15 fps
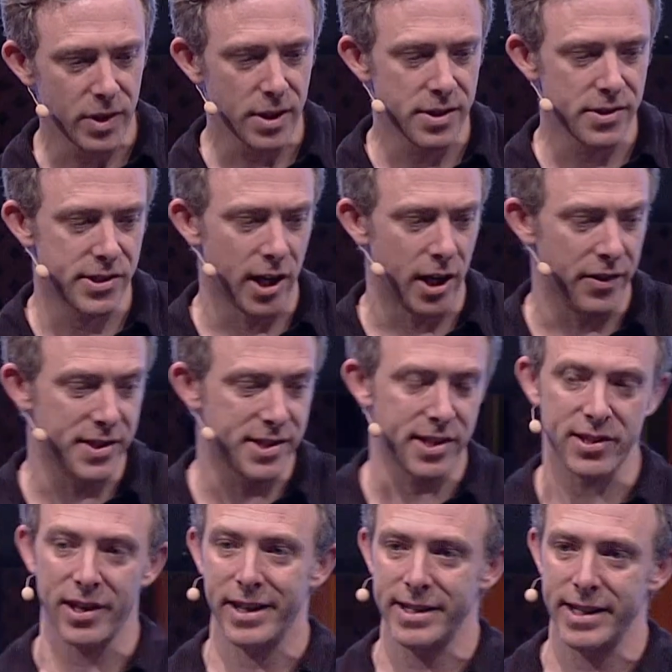So there's this
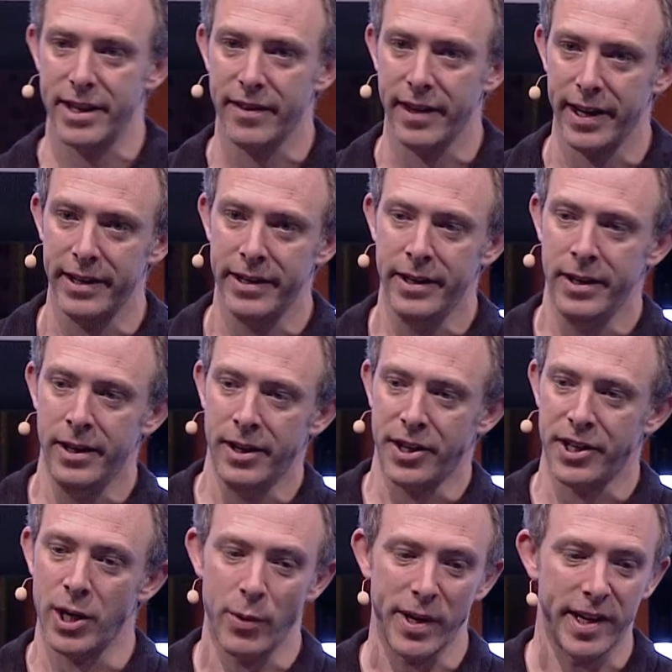idea that you
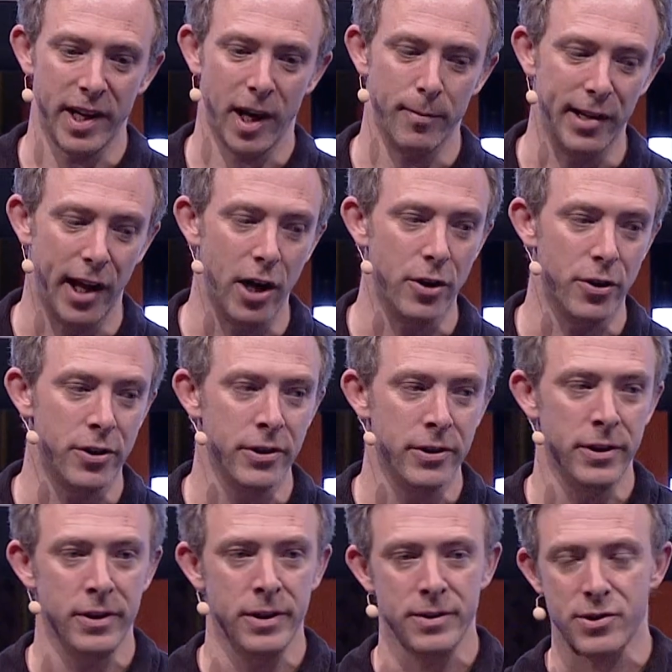know, we can upload
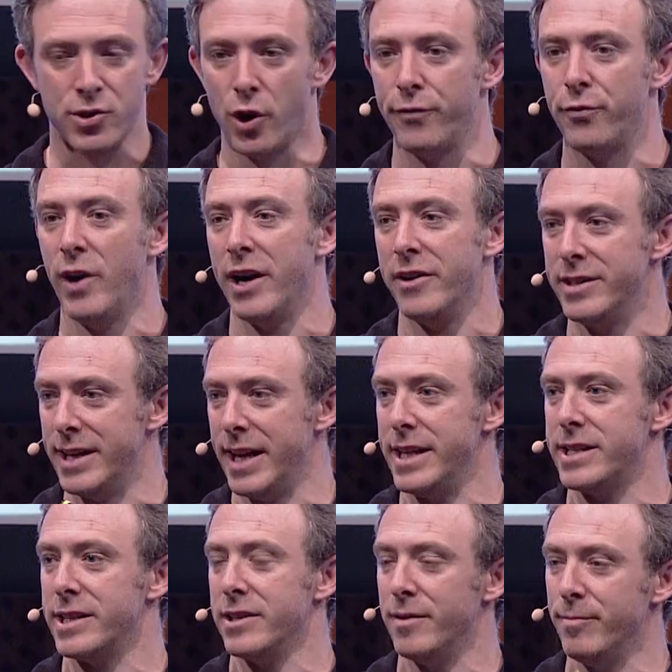software and
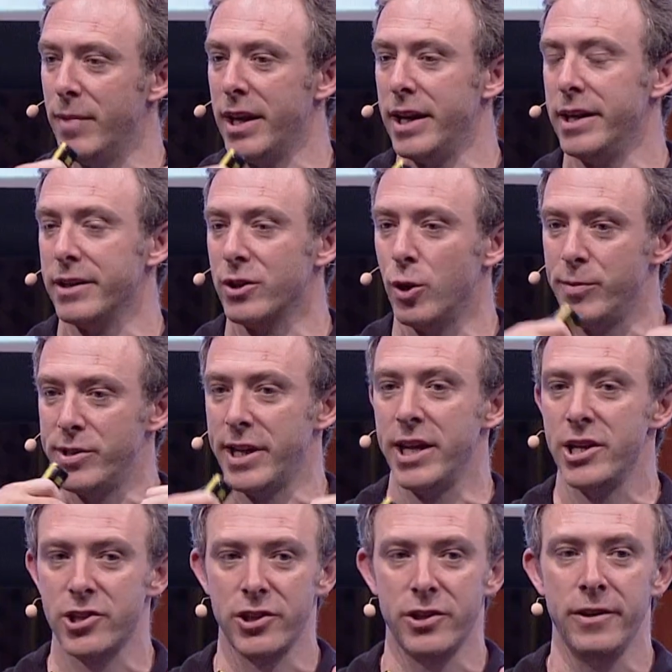data and money and
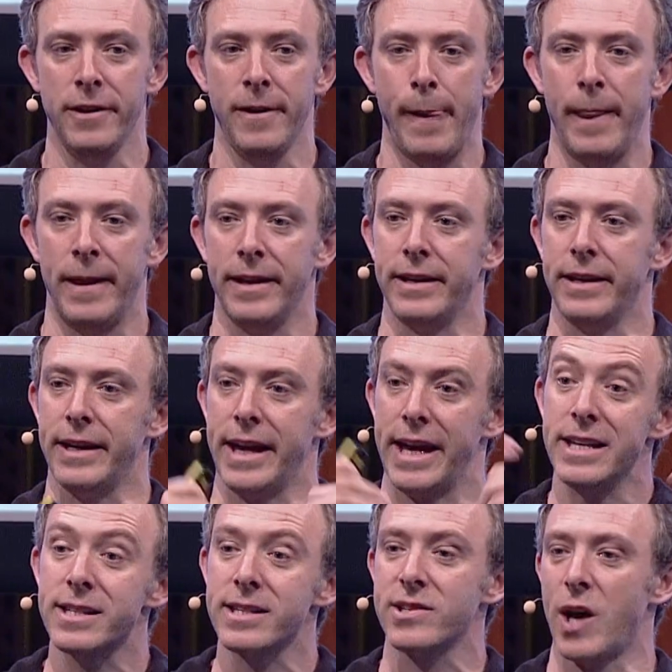computation
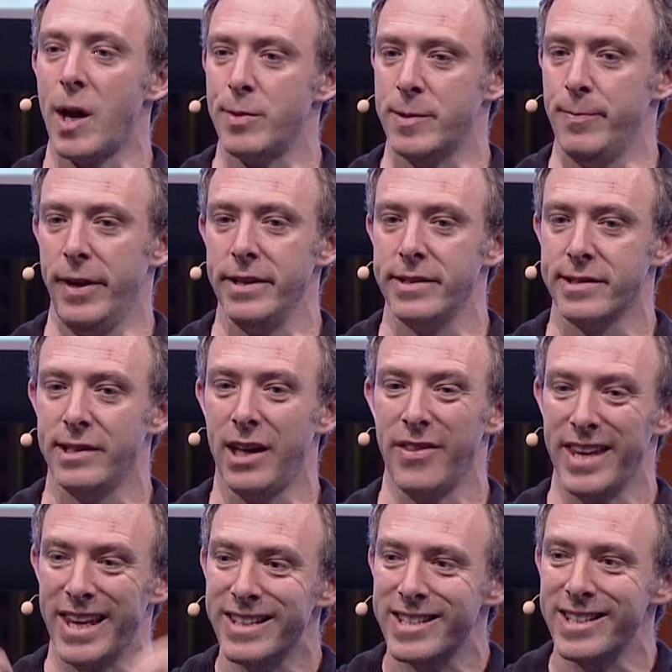into cyberspace. Like the
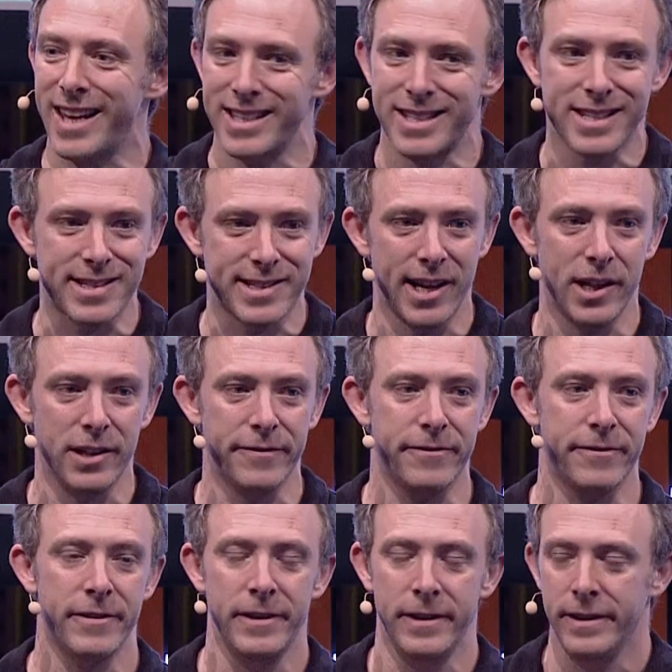internet itself
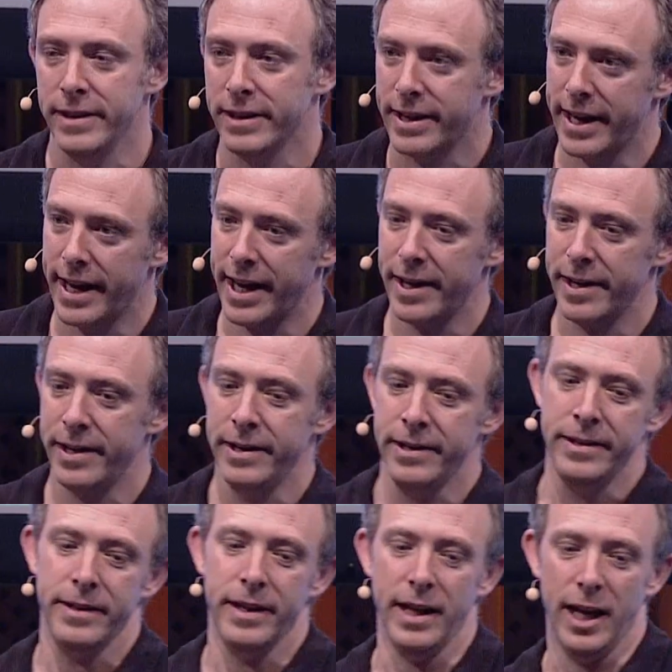can
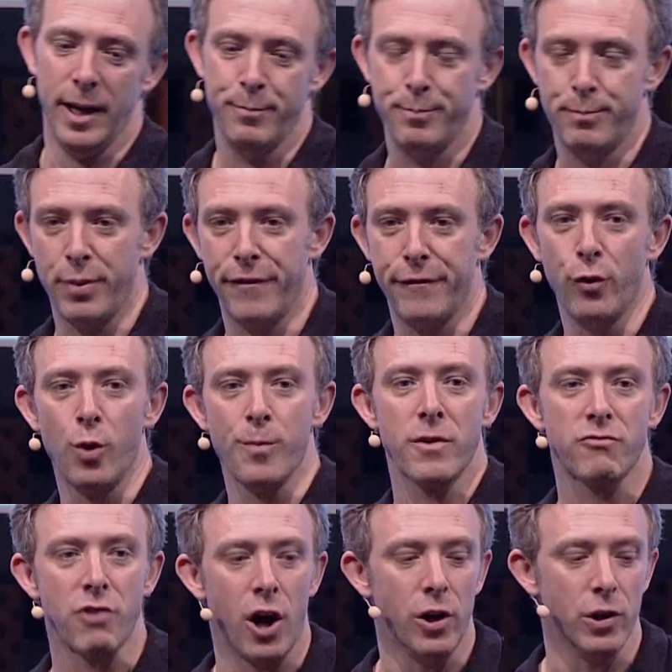uh, perform the
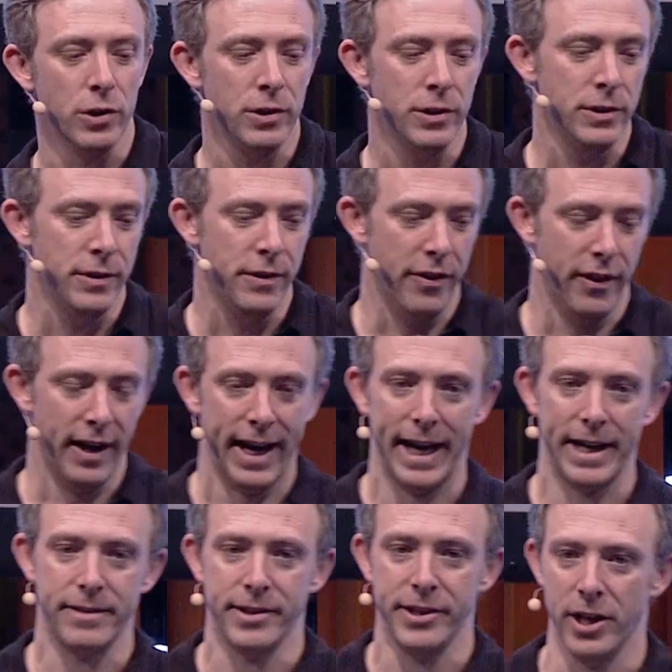role that
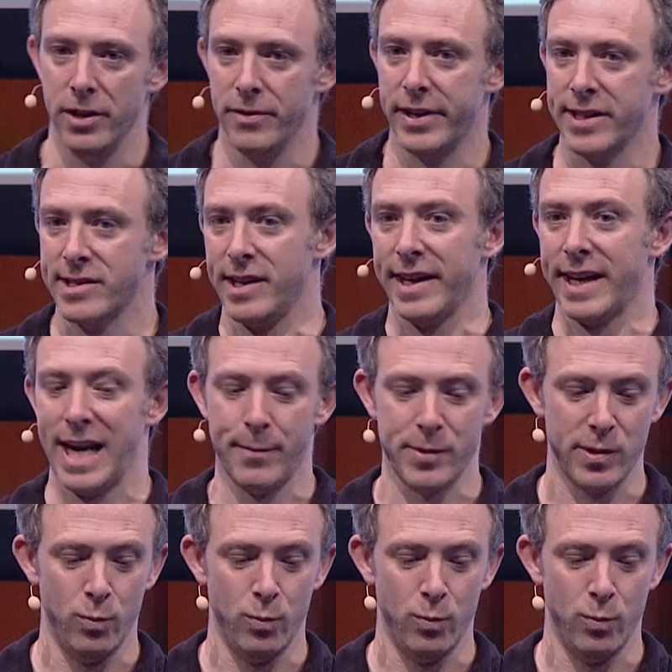you know, things like Amazon